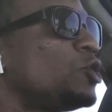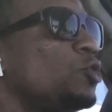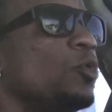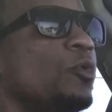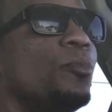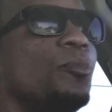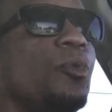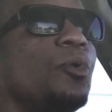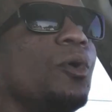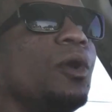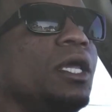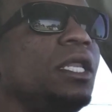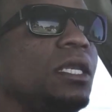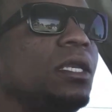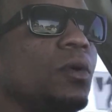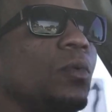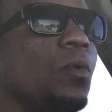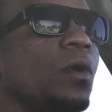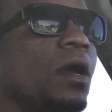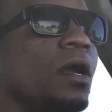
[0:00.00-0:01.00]
to a point
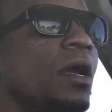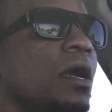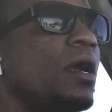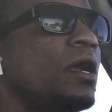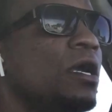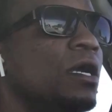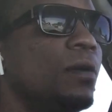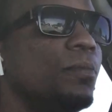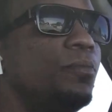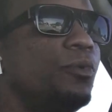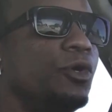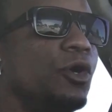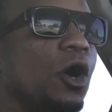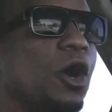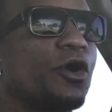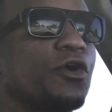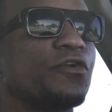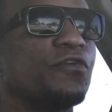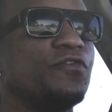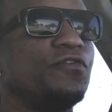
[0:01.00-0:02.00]
where
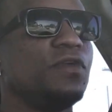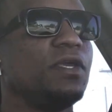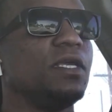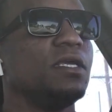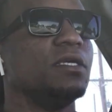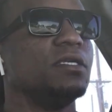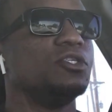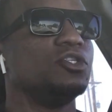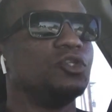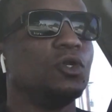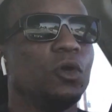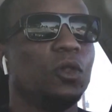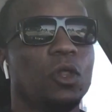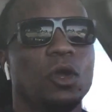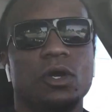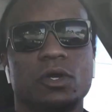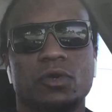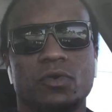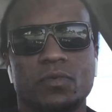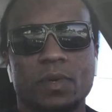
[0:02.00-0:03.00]
pornography is no
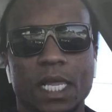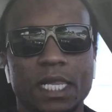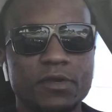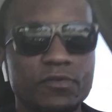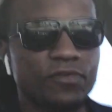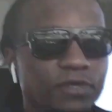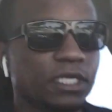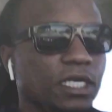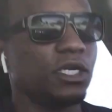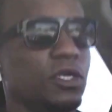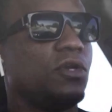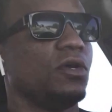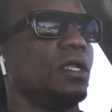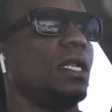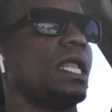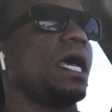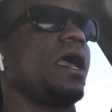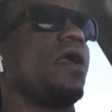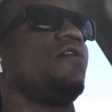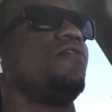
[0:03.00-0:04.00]
longer relevant in your
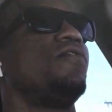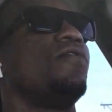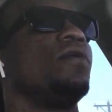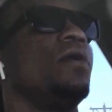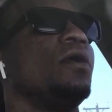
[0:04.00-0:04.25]
life,